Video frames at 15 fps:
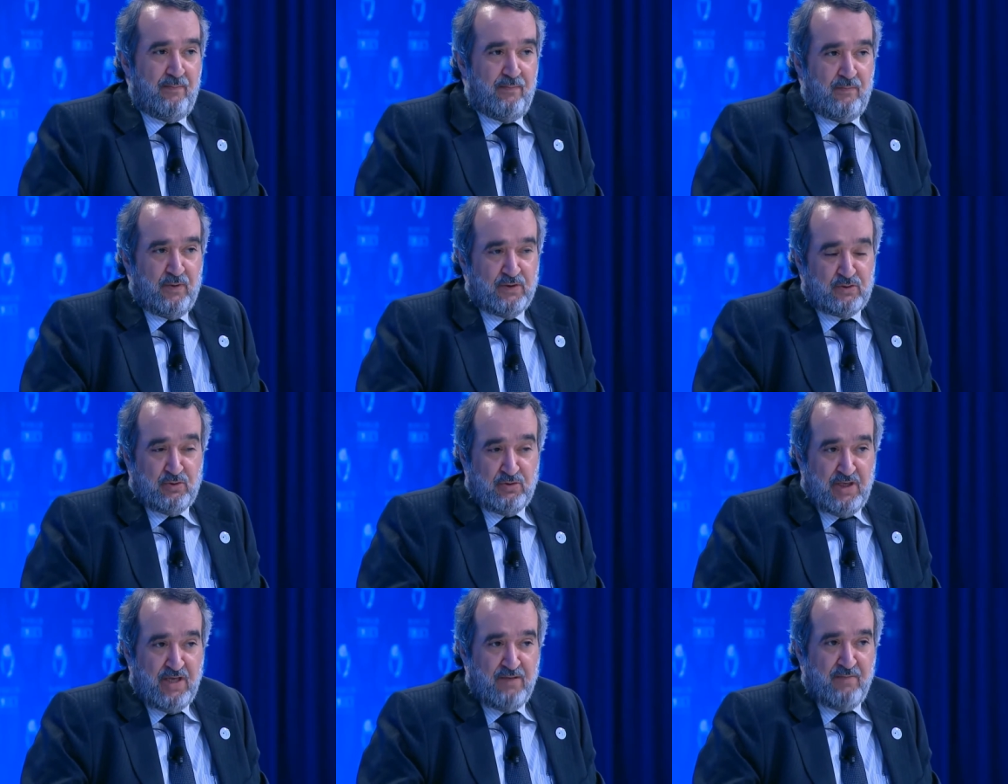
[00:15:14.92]
what
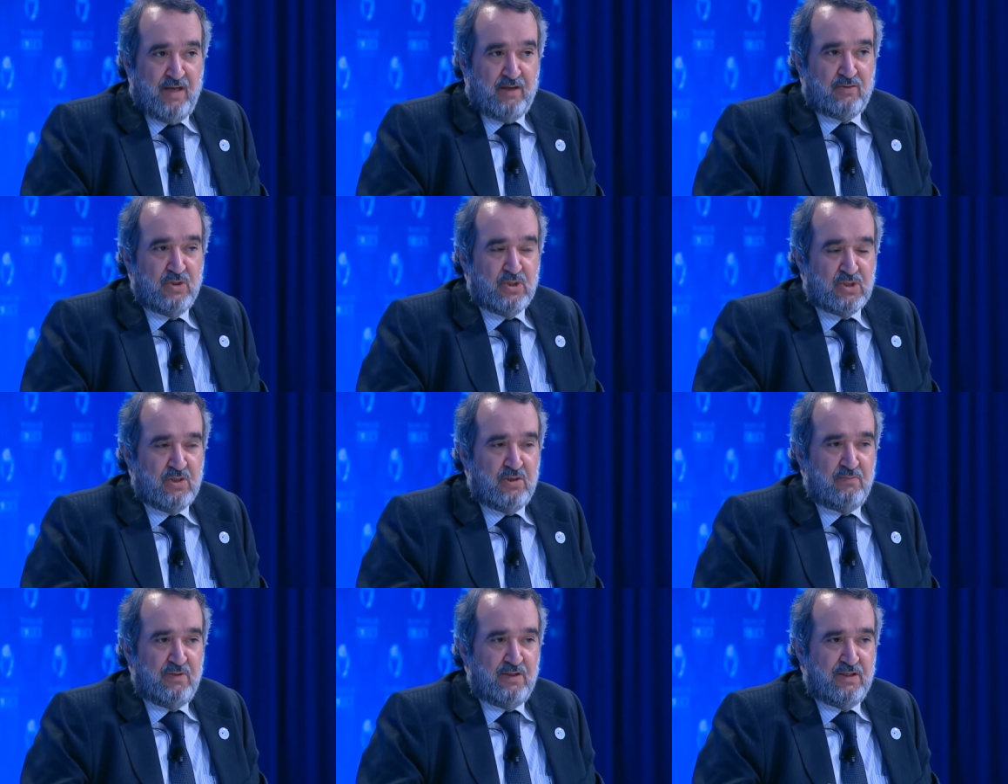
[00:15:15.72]
today might
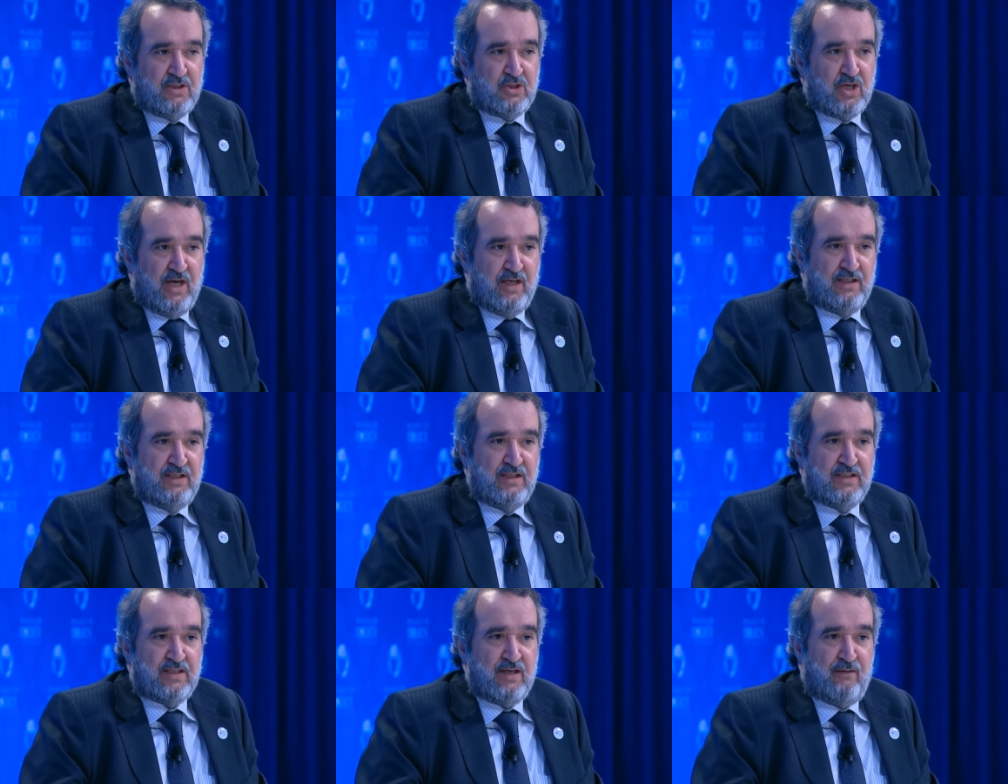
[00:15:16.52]
concern me, the
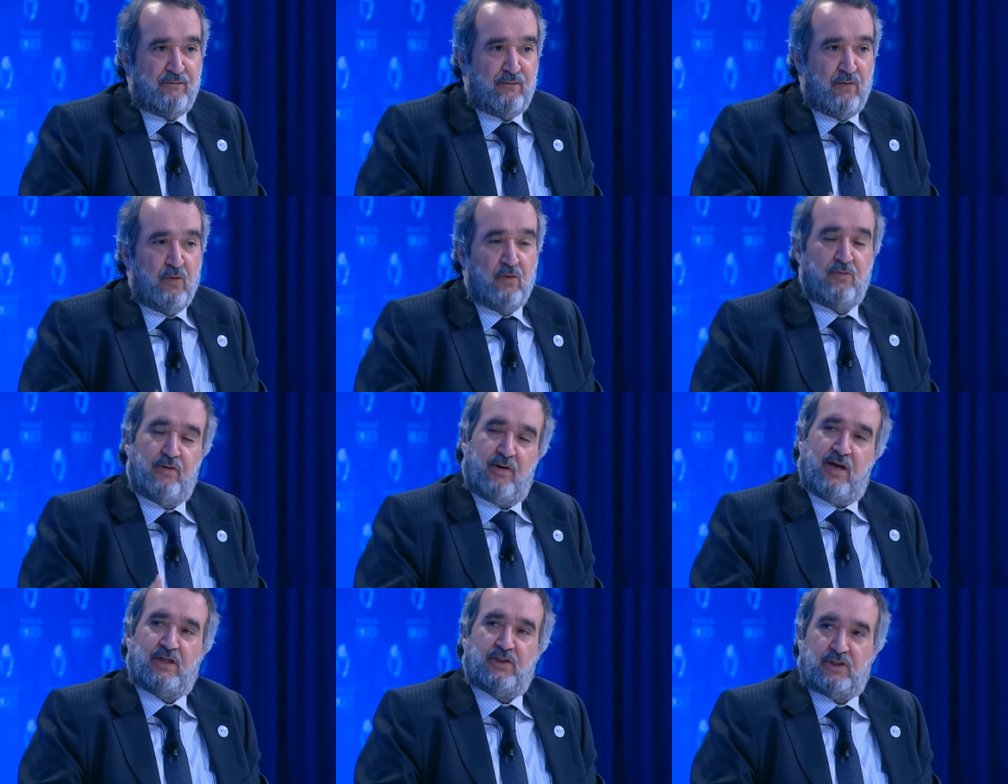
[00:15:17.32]
Chinese have followed
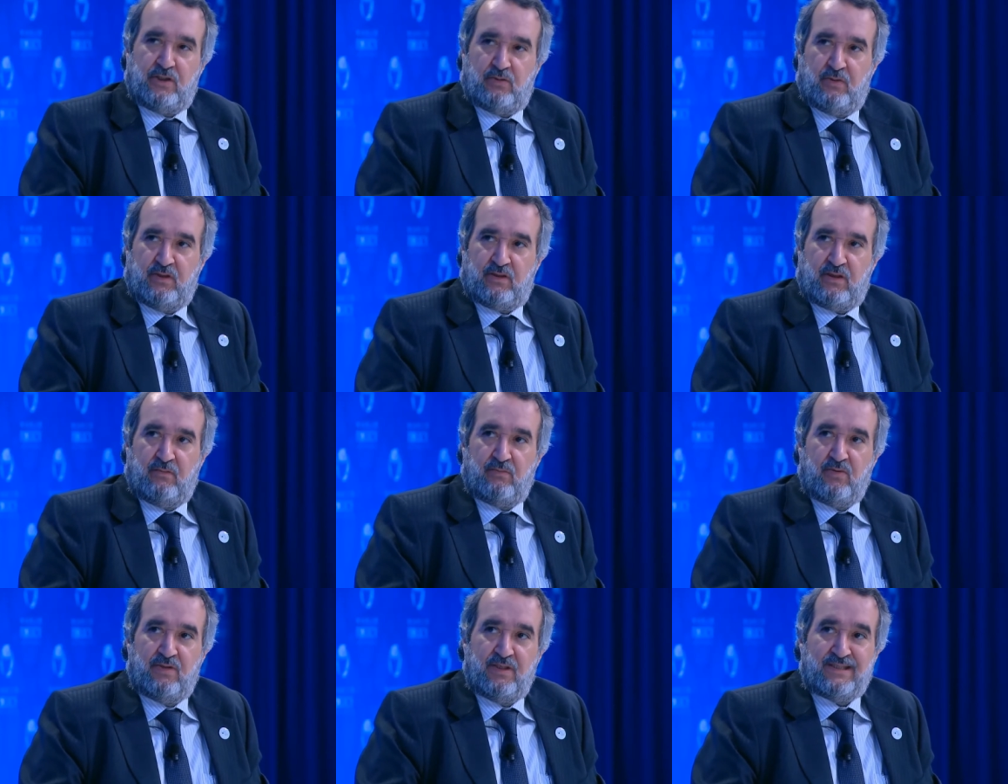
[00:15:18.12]
the Russian when it
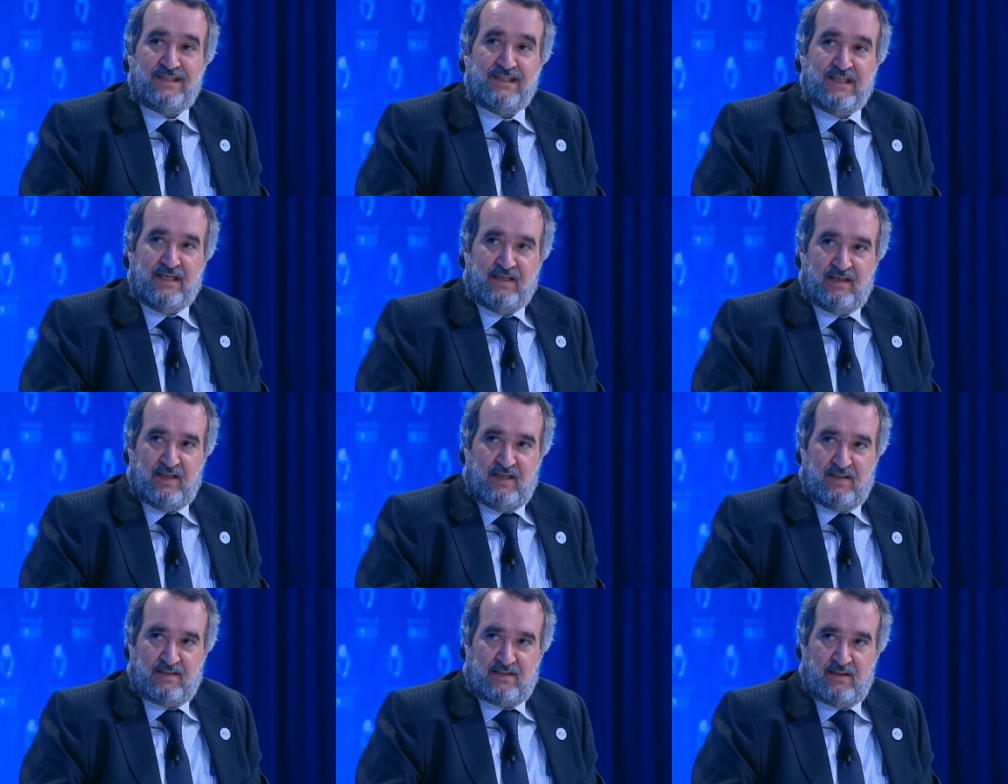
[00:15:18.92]
comes to the Syrian
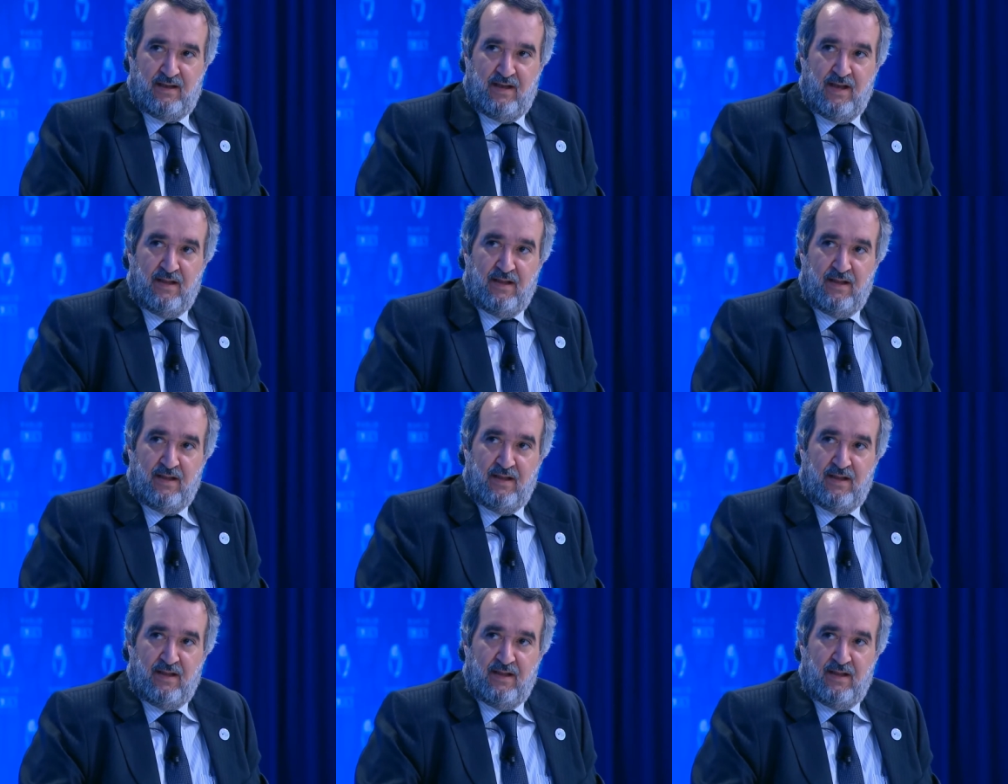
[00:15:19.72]
case.